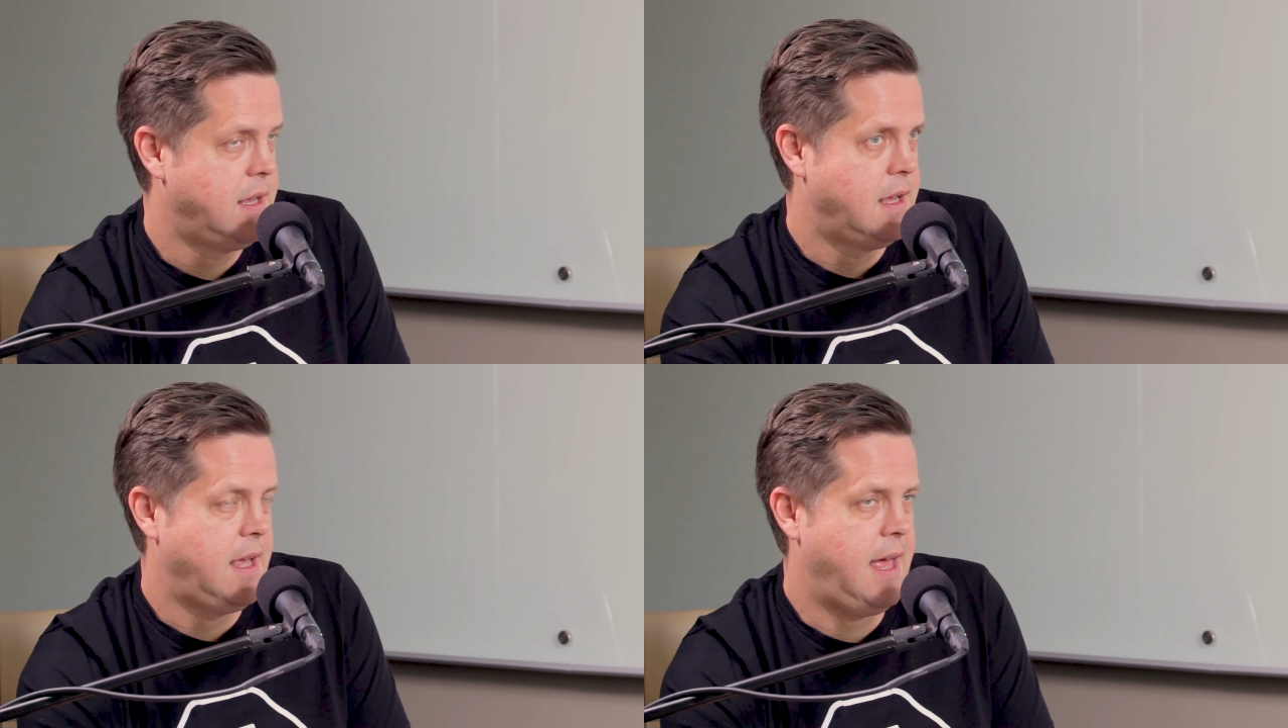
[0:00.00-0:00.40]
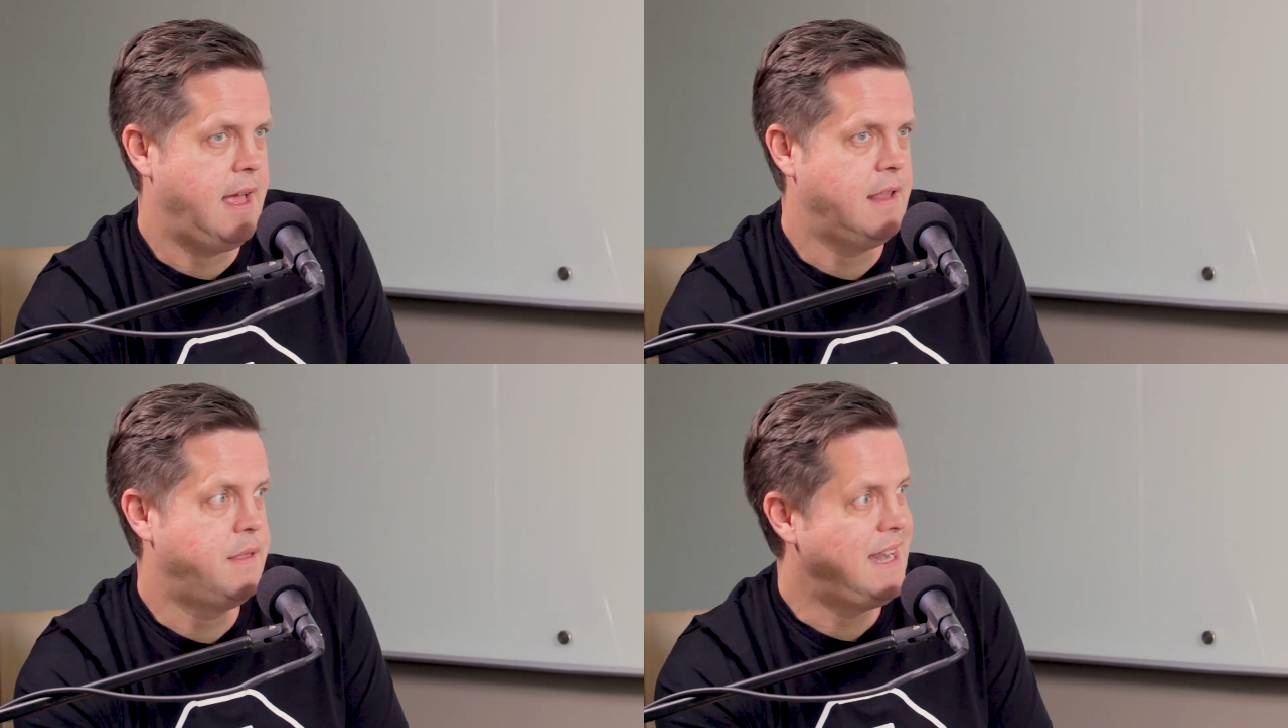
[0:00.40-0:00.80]

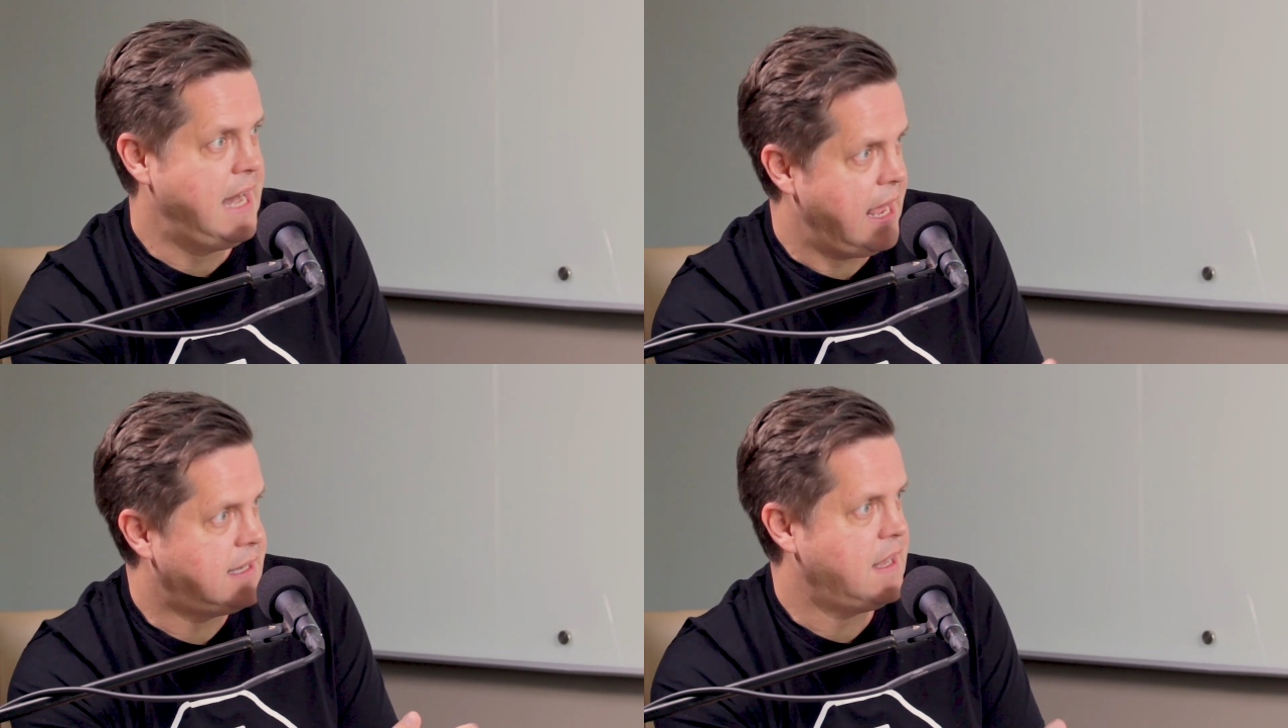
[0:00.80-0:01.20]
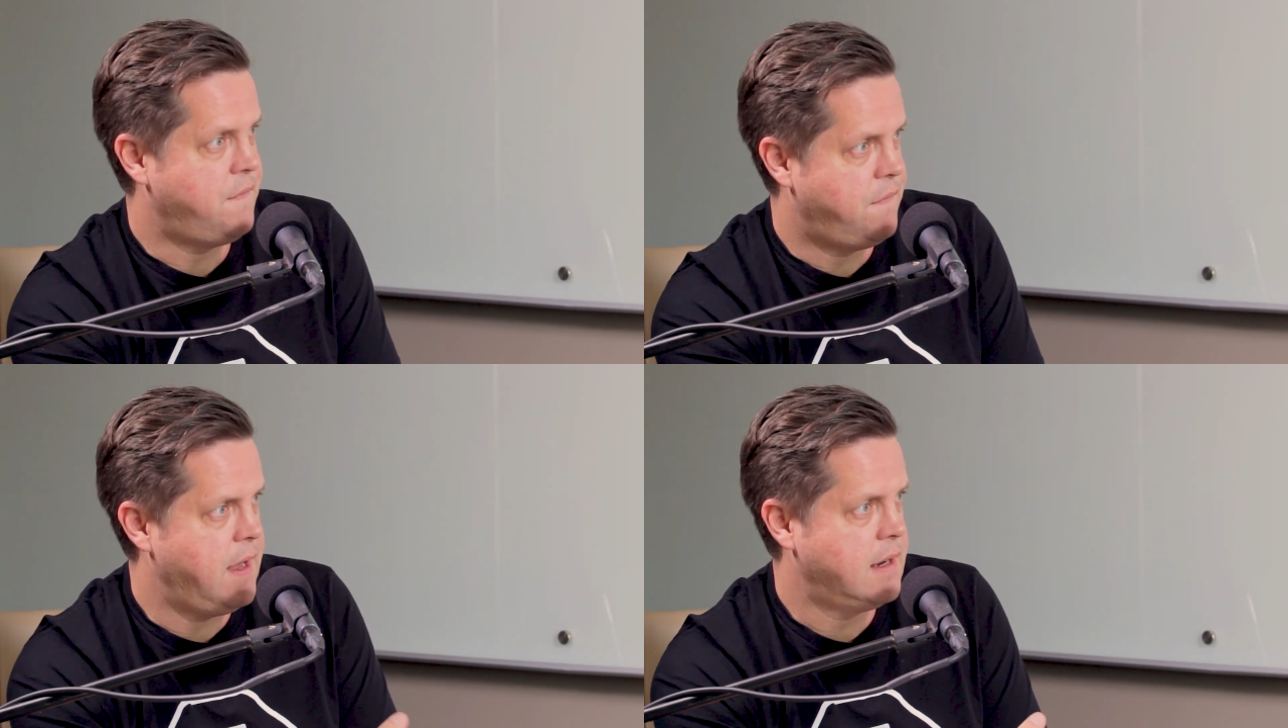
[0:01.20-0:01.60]
And the net
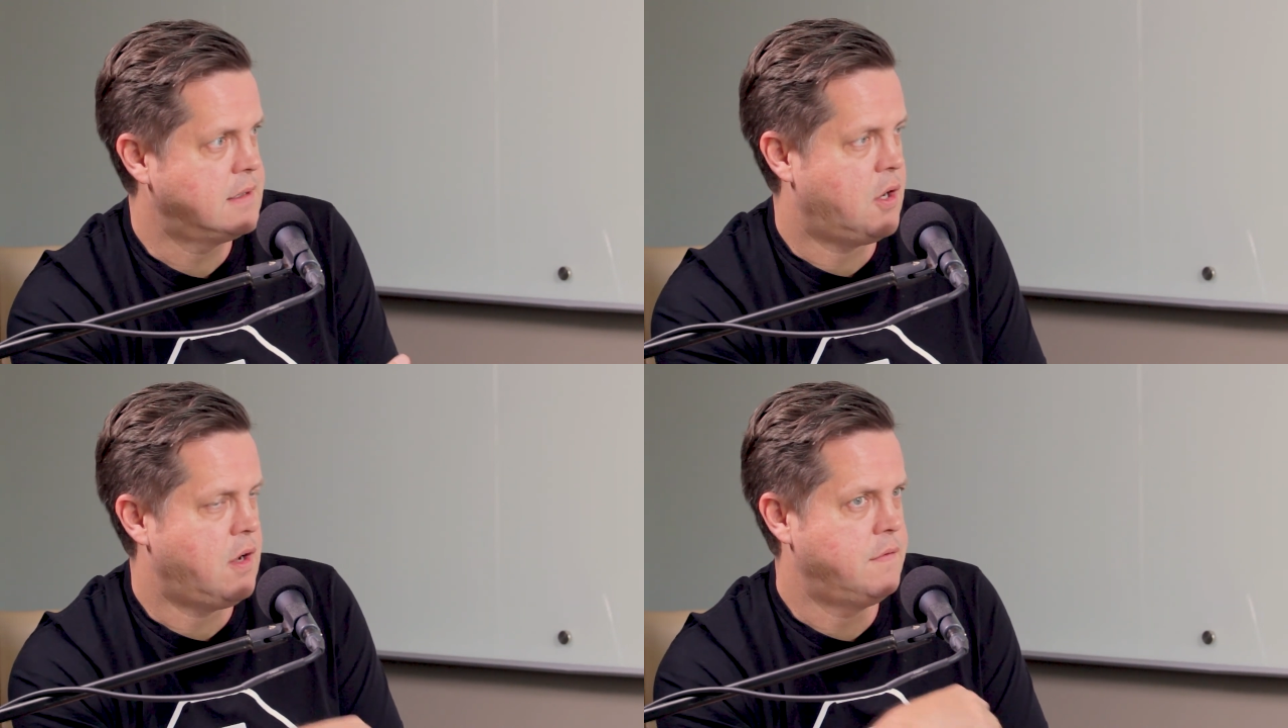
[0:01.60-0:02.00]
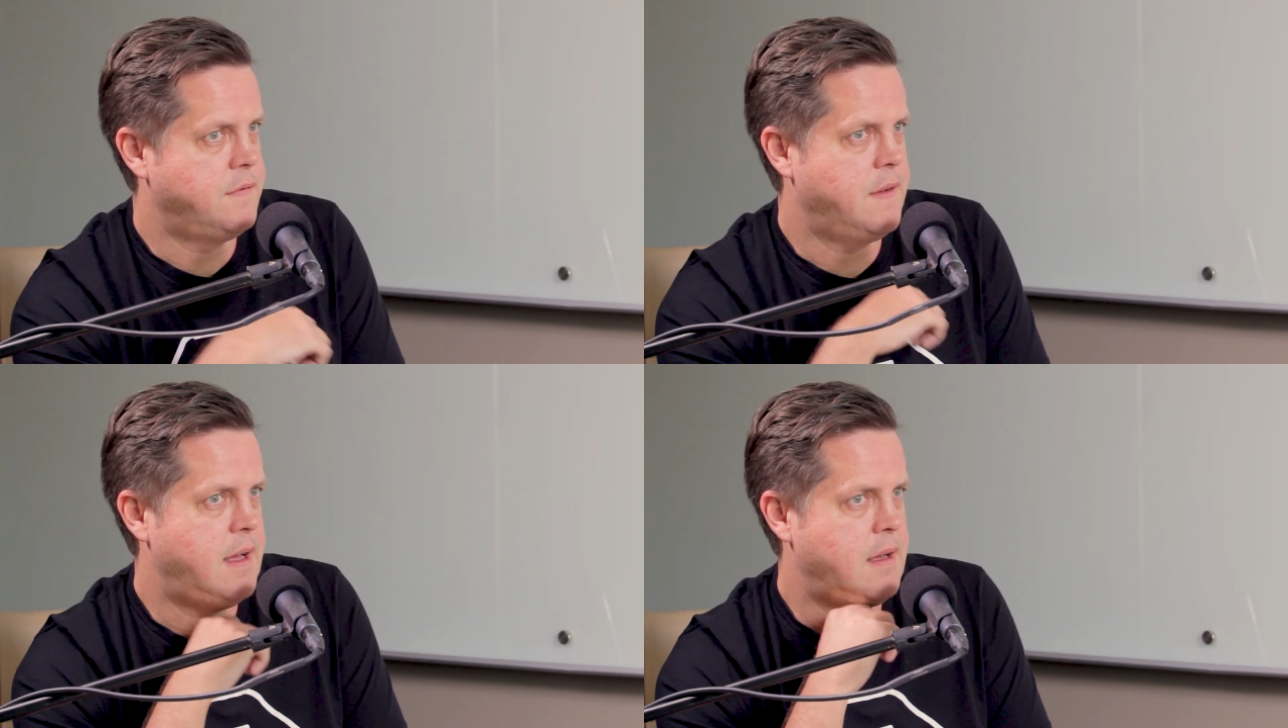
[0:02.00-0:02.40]
effect
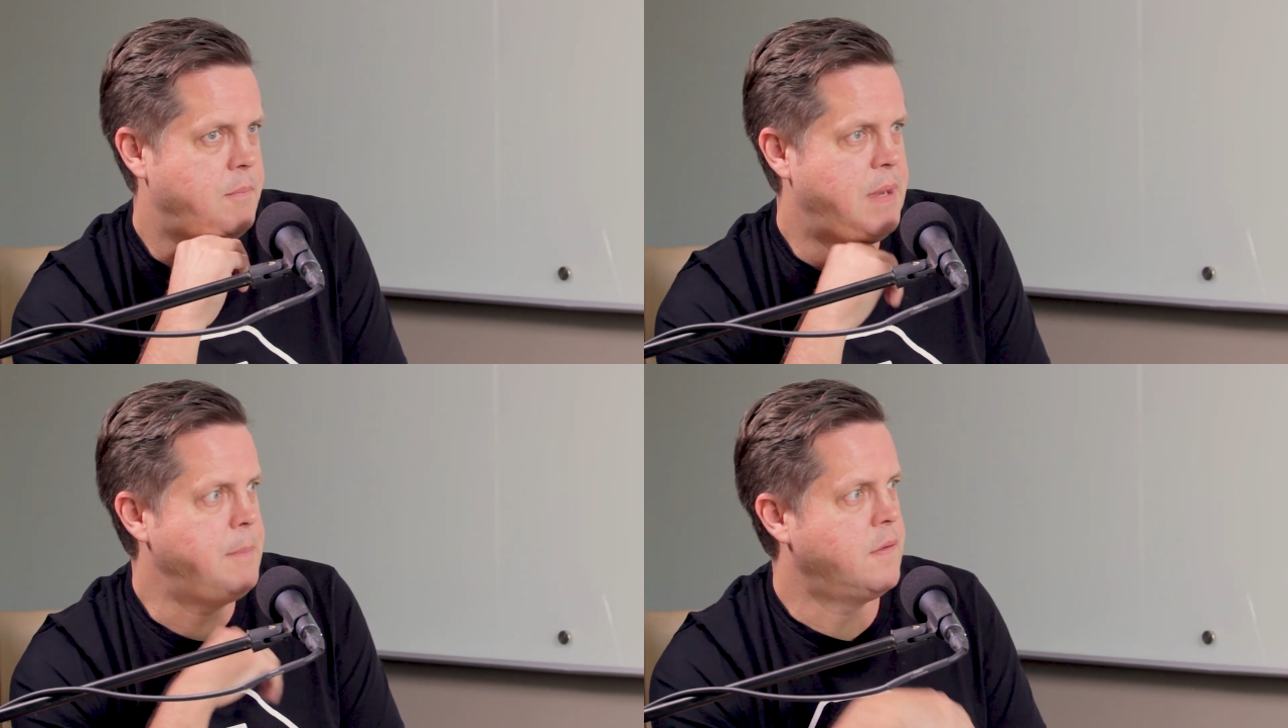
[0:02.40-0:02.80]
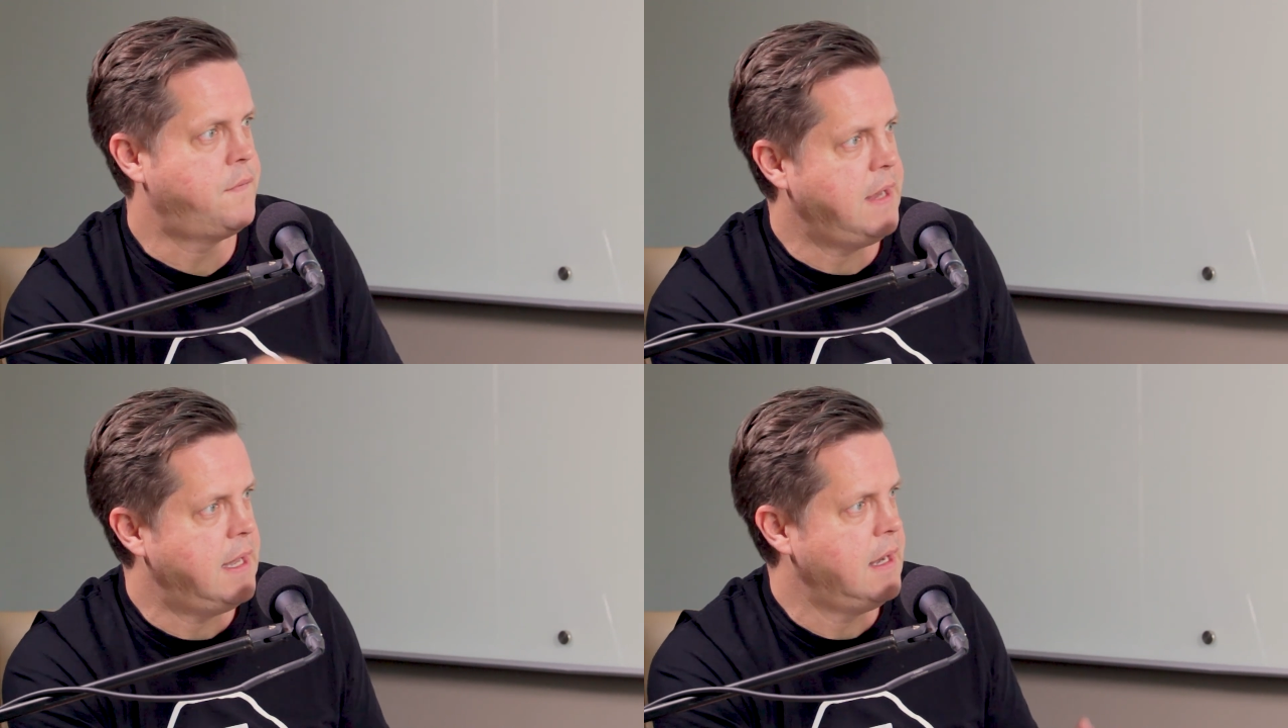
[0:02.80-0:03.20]
of people
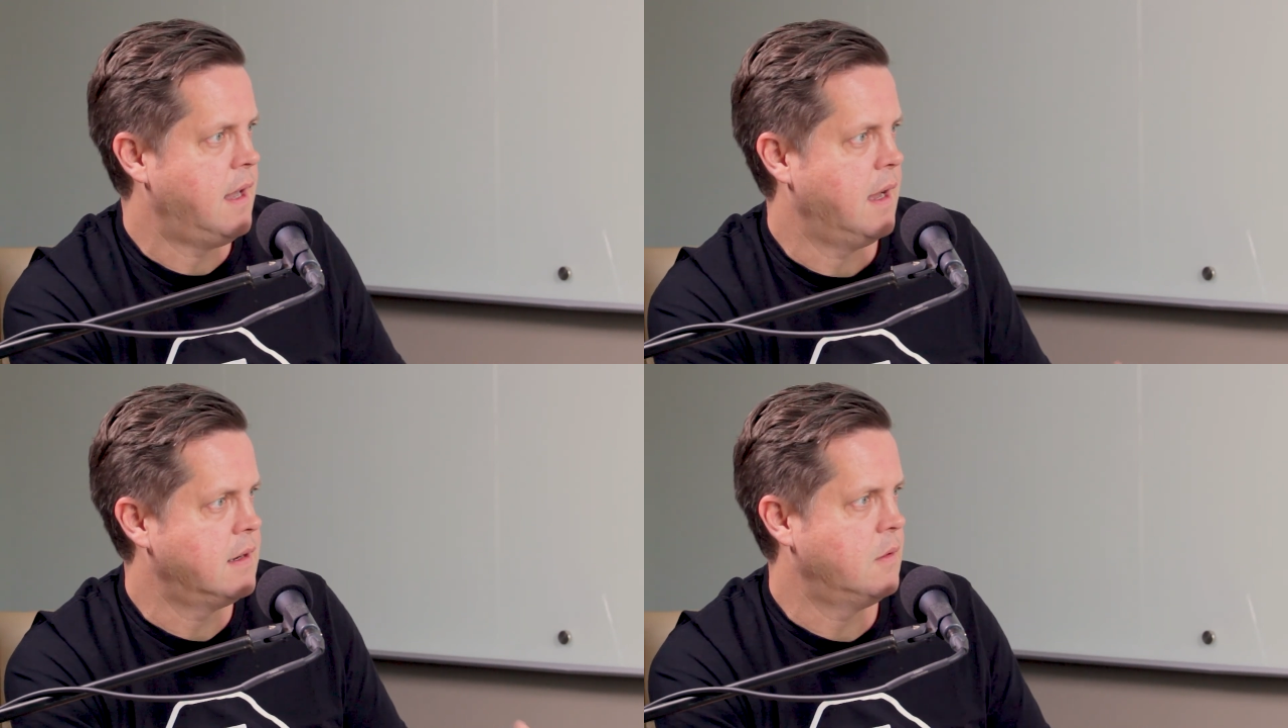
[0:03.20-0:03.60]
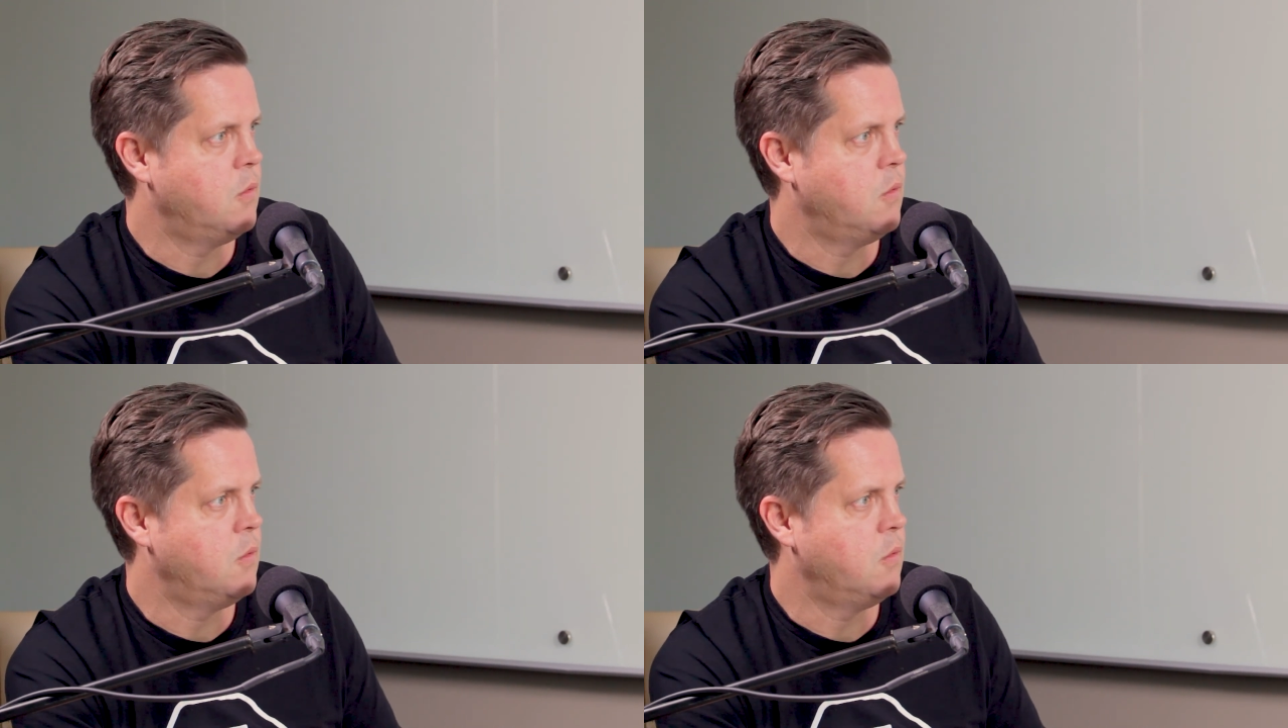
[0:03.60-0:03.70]
feeling like